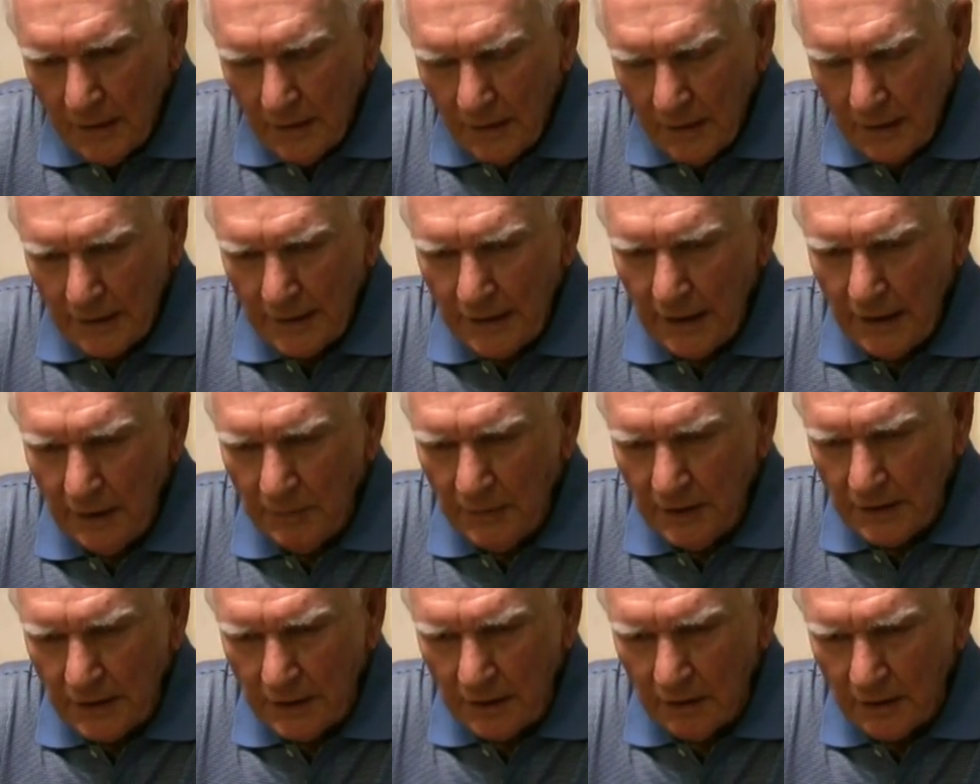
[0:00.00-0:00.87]
I came
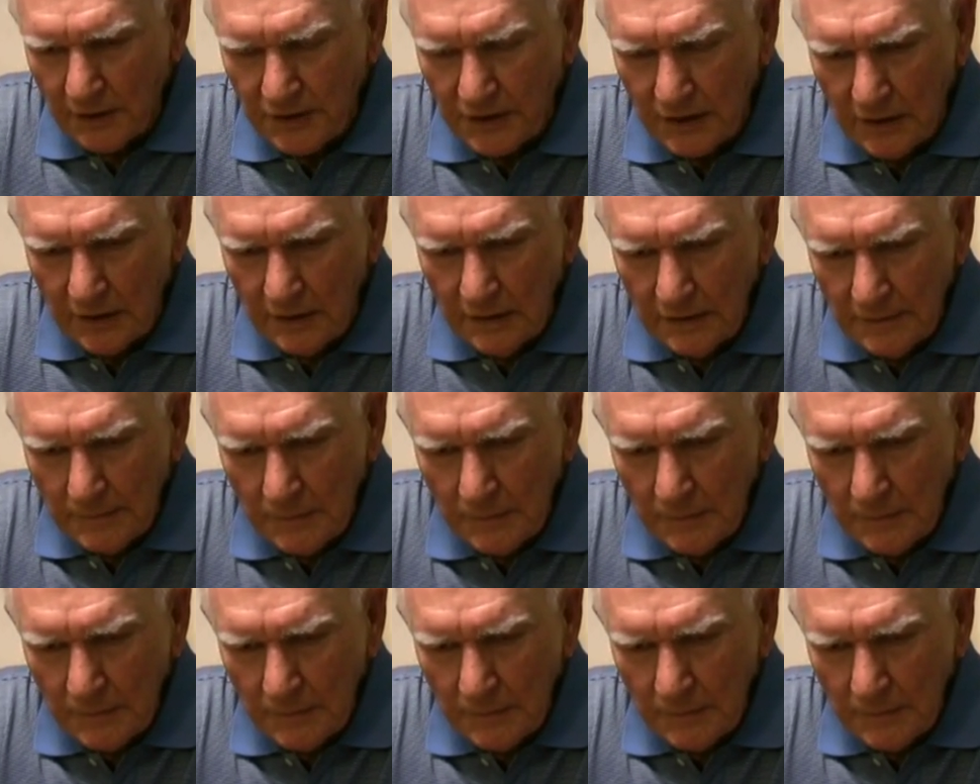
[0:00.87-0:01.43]
to Tulsa,